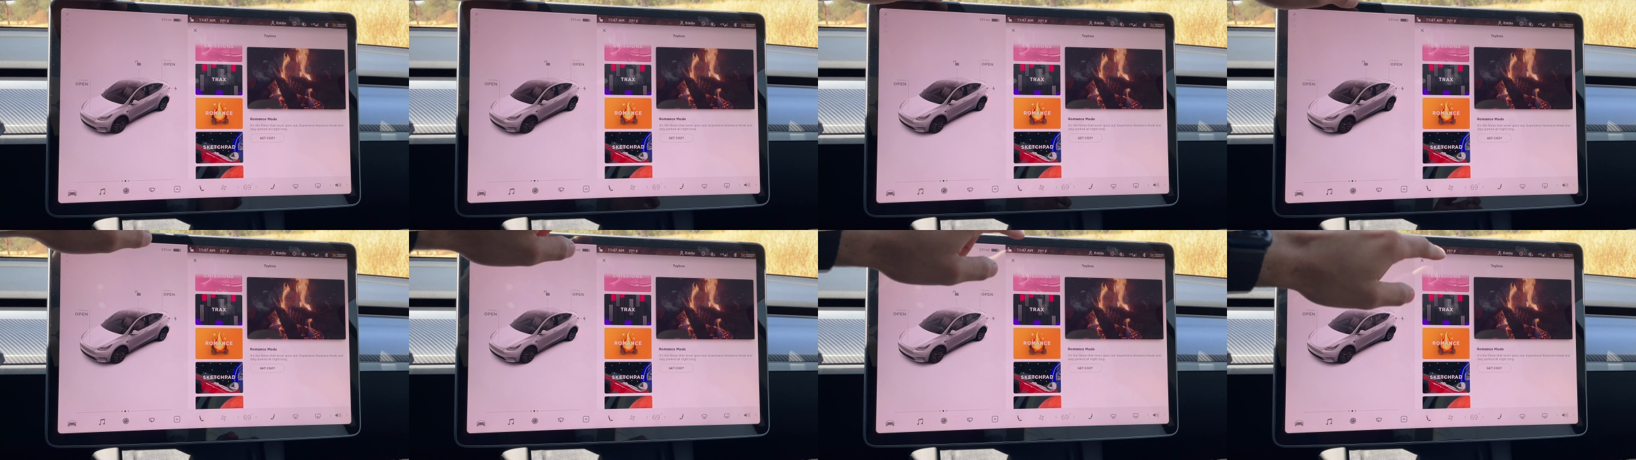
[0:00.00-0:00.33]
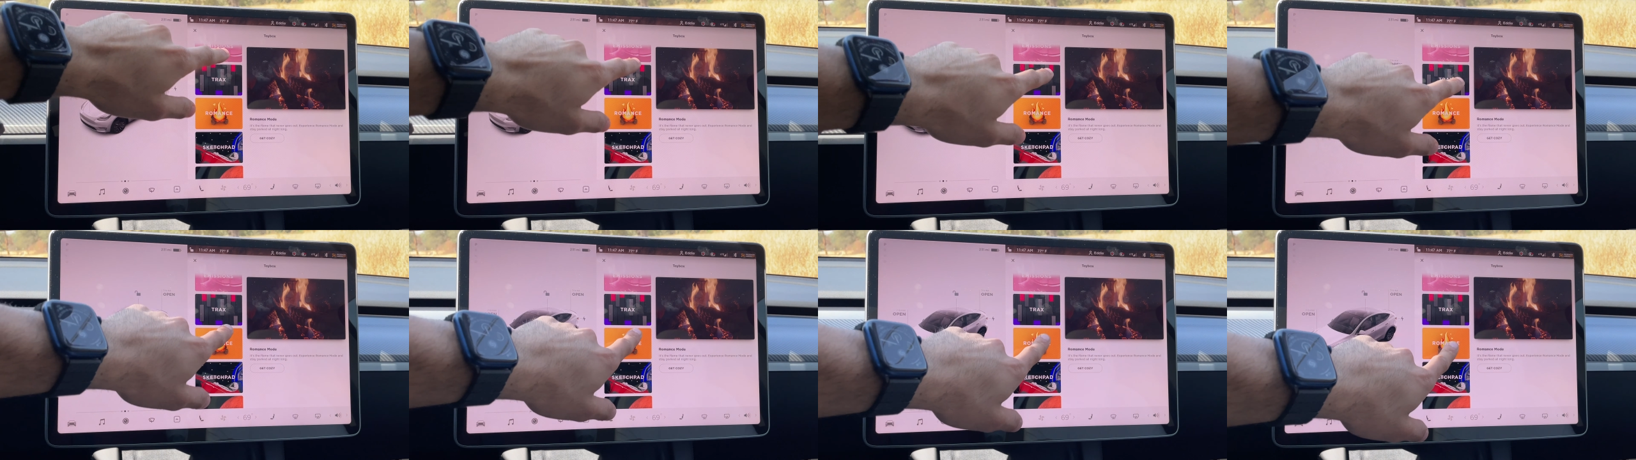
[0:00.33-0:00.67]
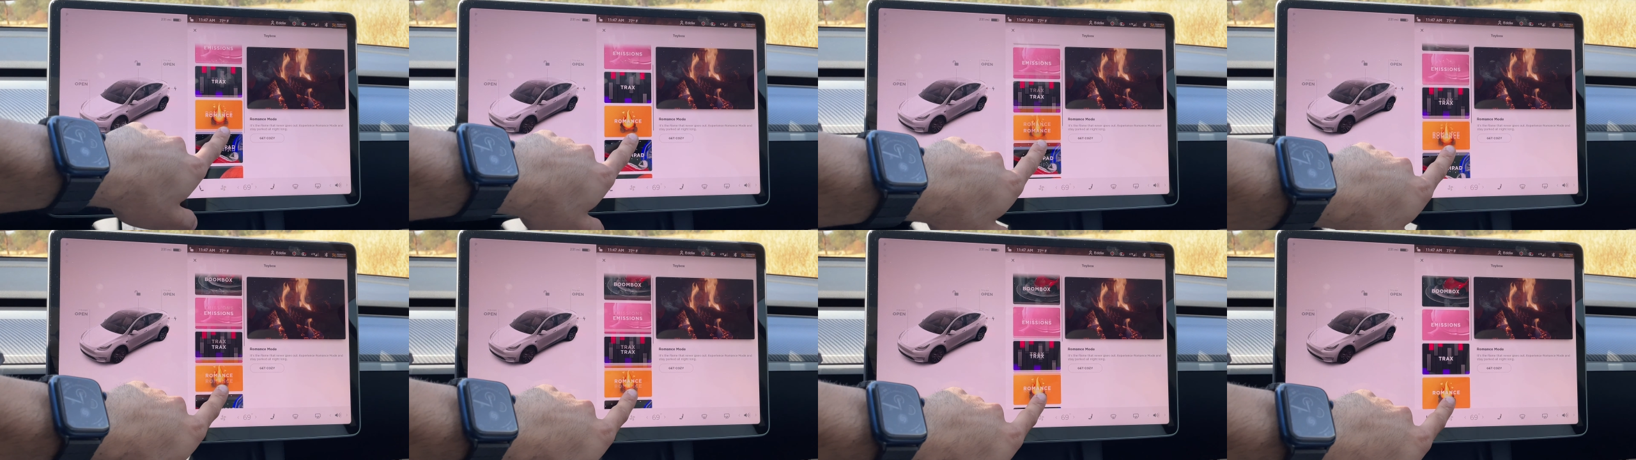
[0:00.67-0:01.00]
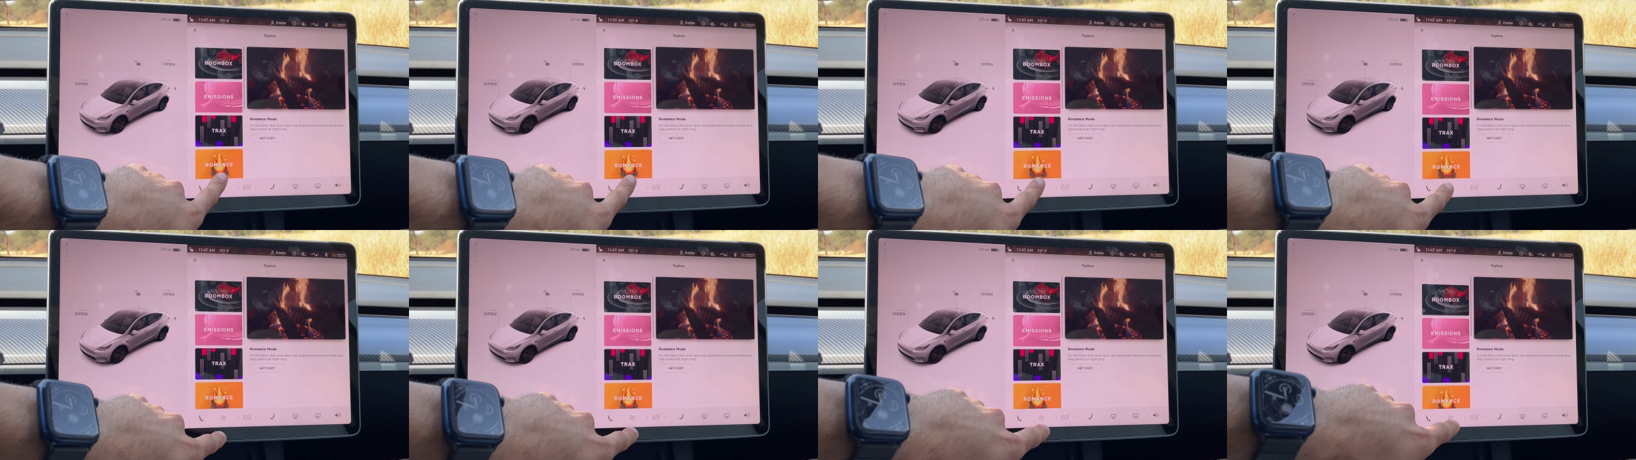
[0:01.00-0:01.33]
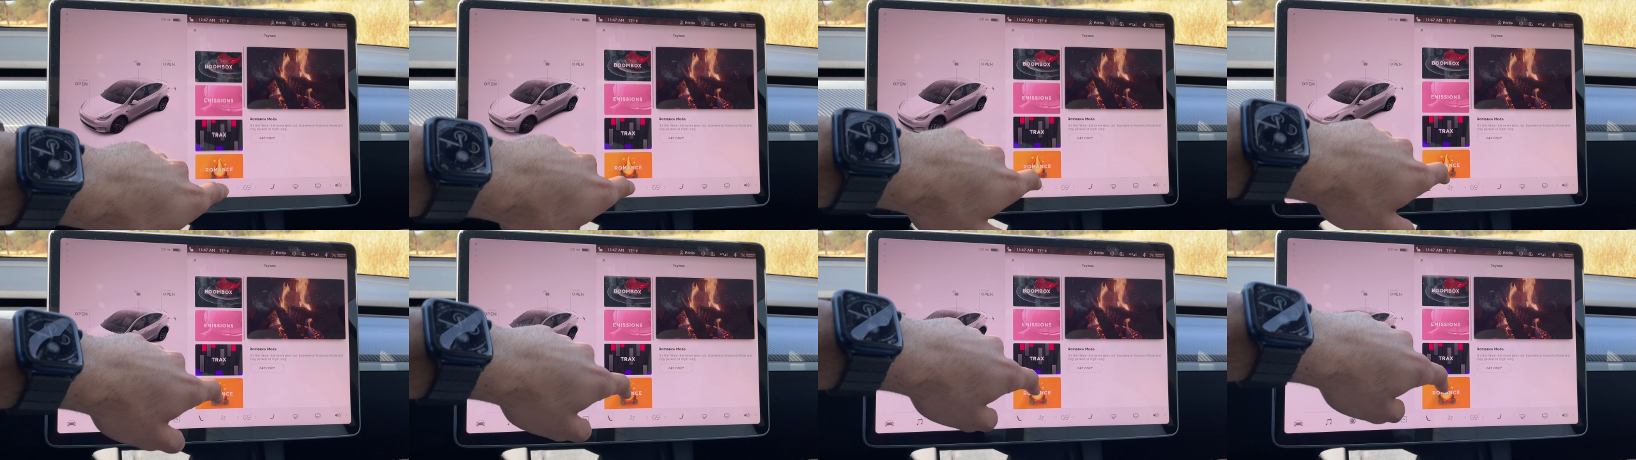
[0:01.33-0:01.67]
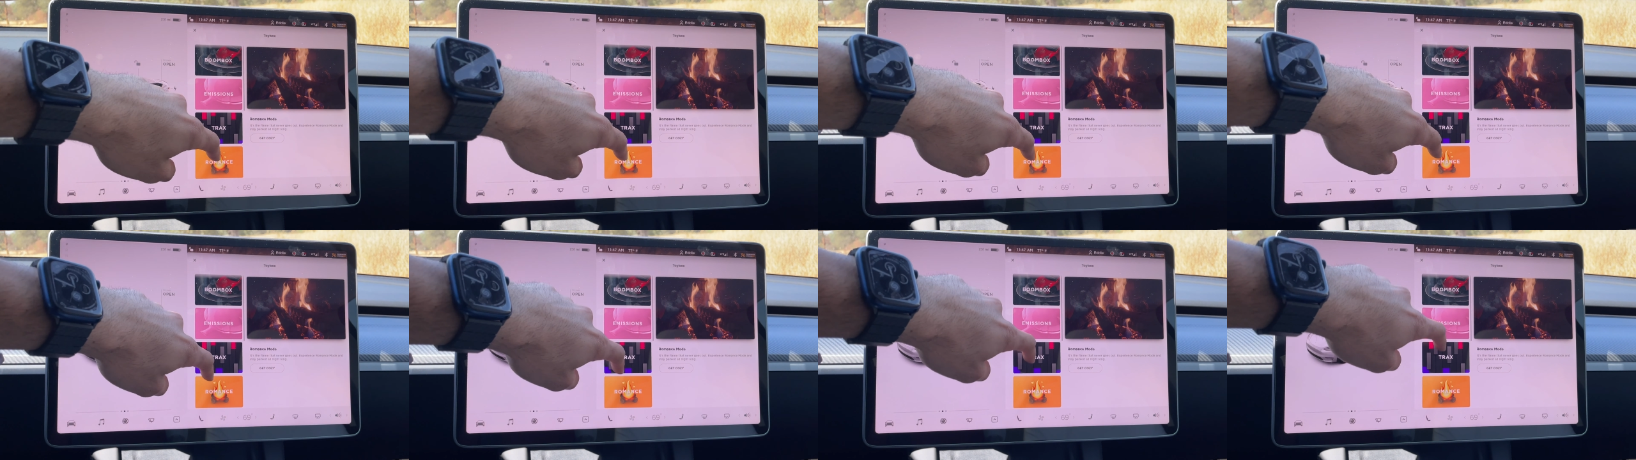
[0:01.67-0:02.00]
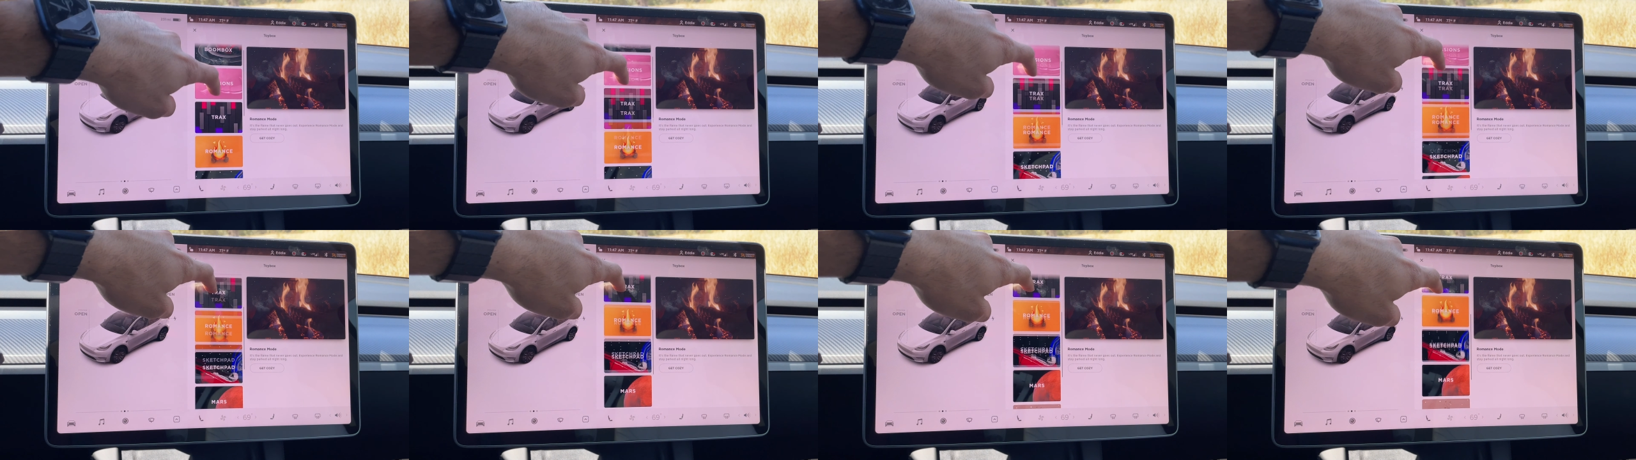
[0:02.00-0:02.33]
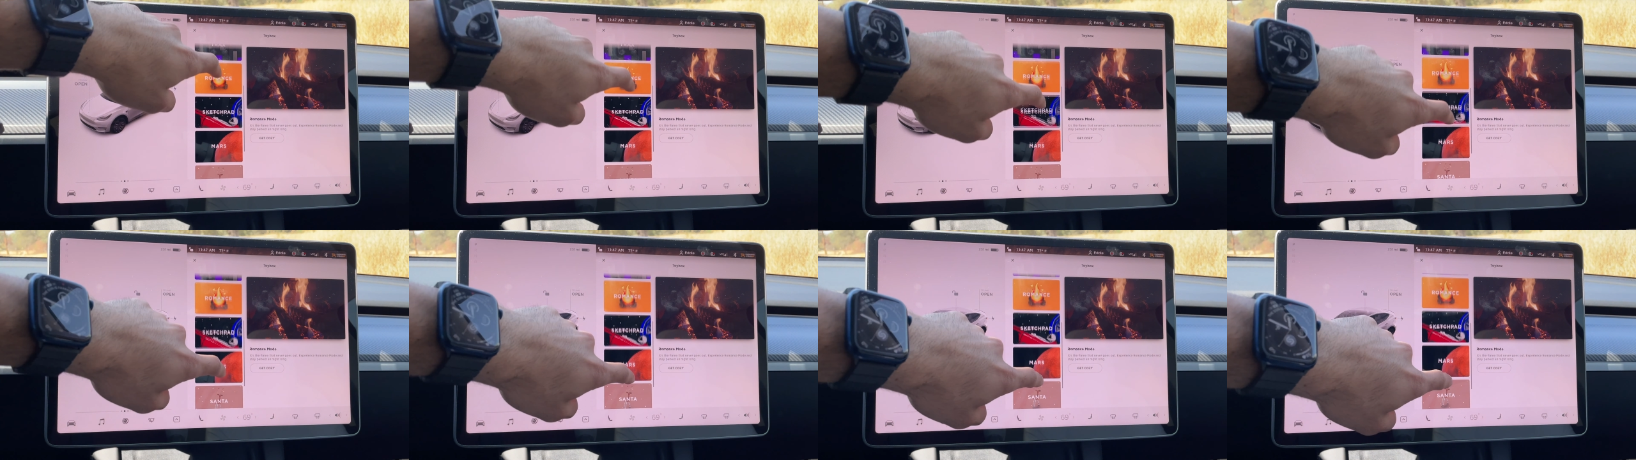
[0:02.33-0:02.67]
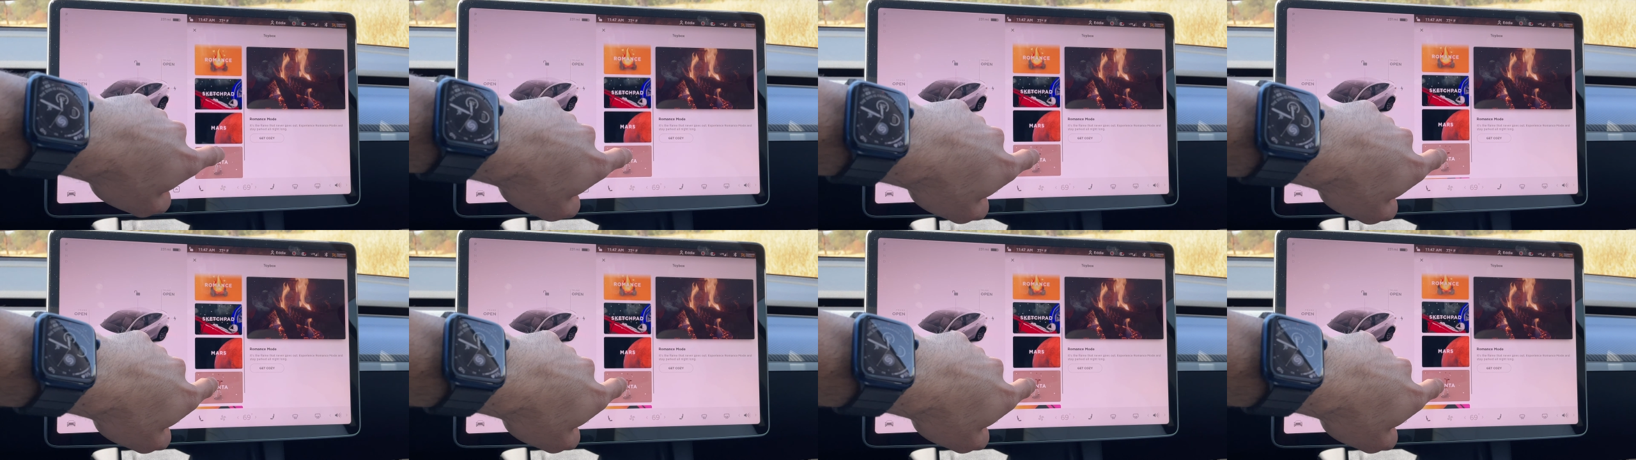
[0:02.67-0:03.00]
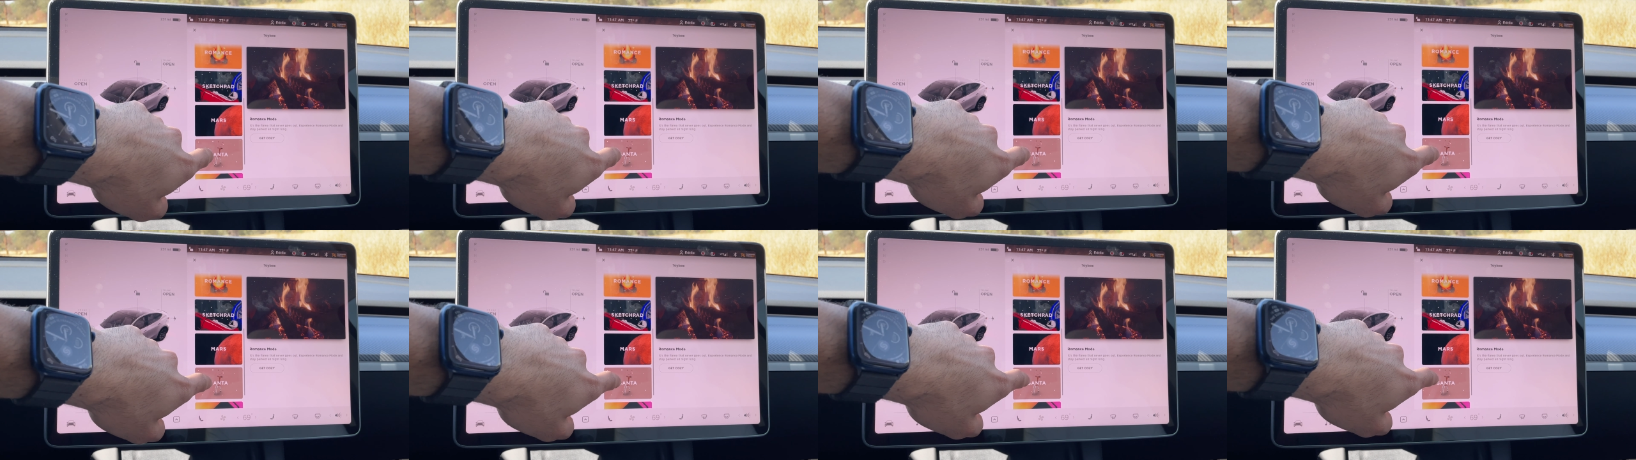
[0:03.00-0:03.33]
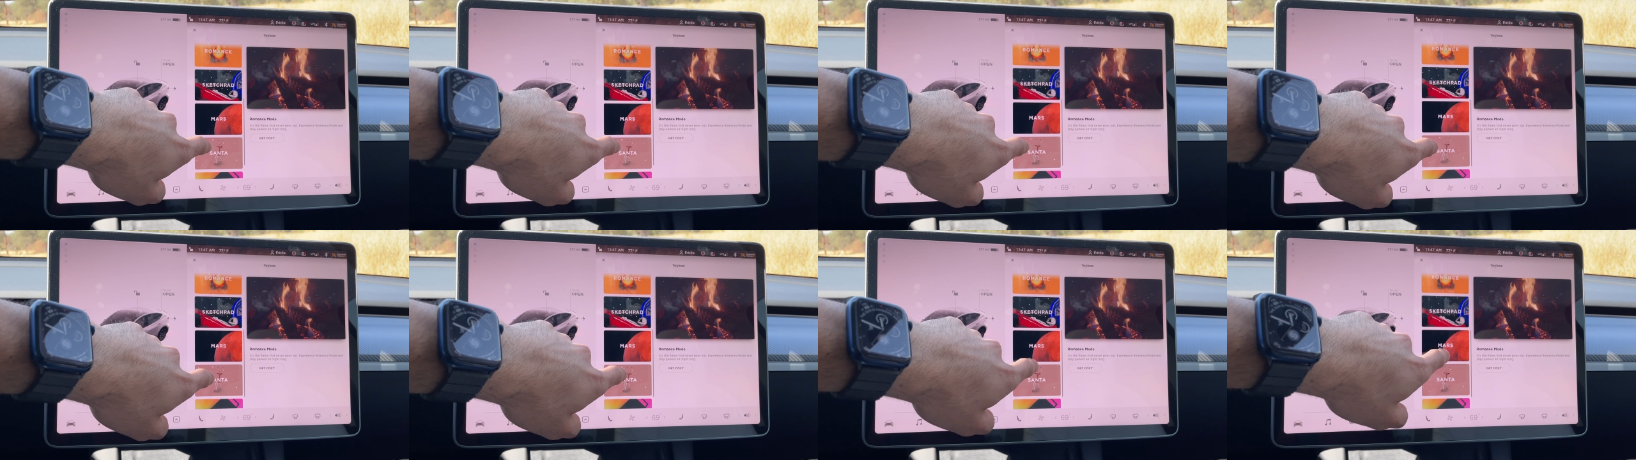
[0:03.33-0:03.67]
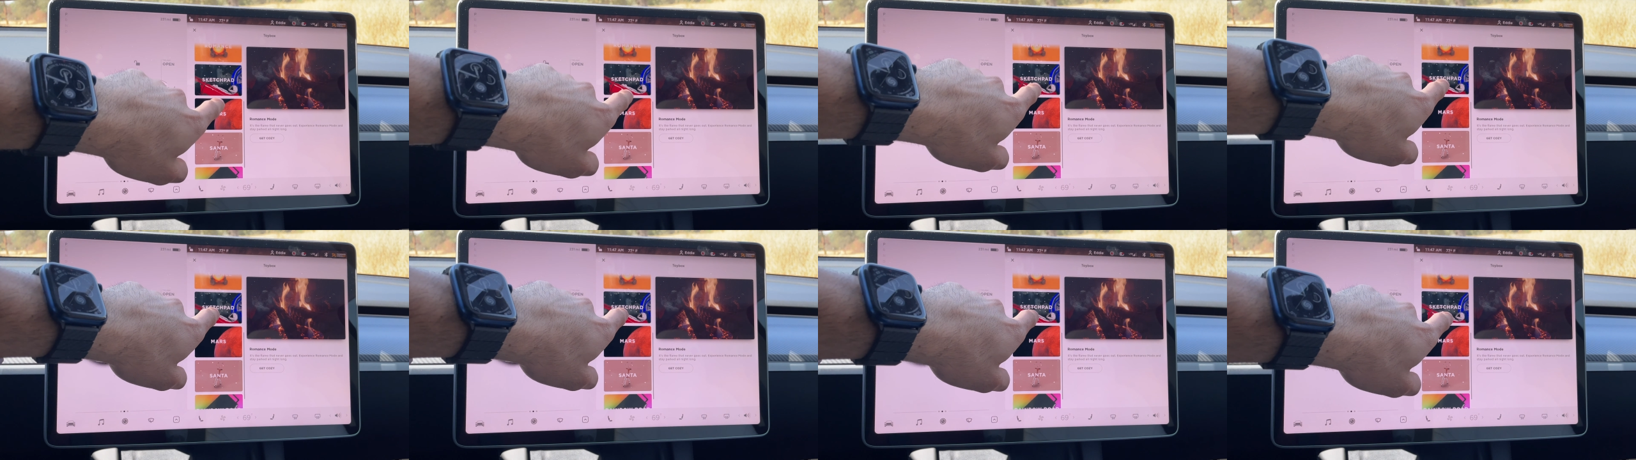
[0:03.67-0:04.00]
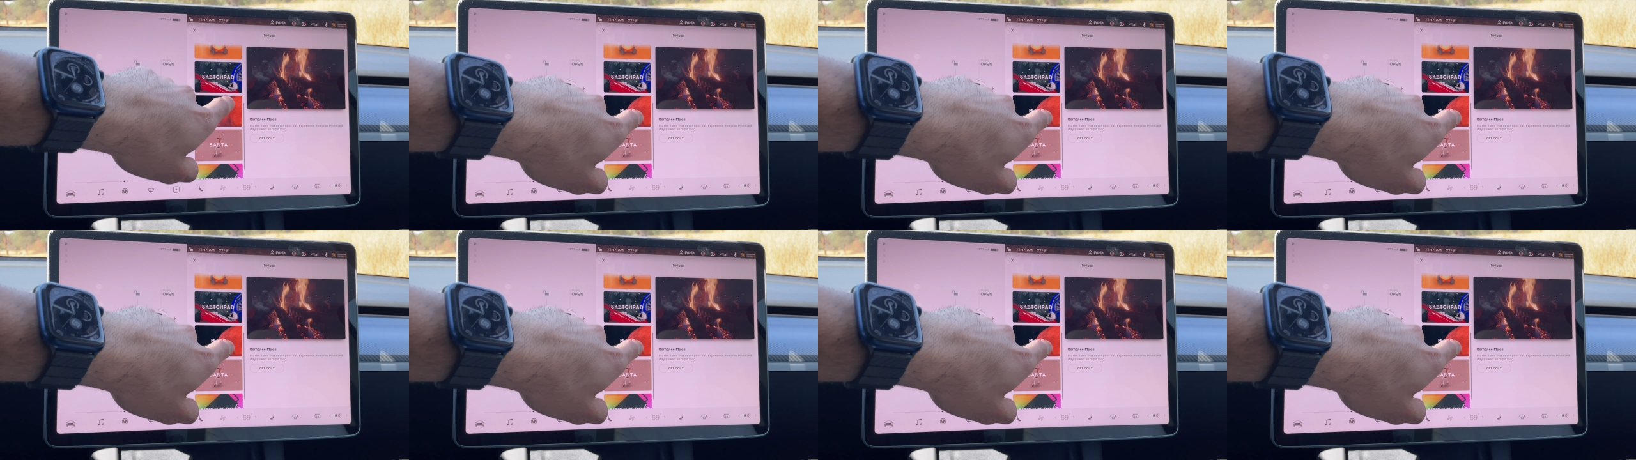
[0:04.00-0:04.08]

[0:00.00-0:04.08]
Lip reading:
[unreadable: no face in view]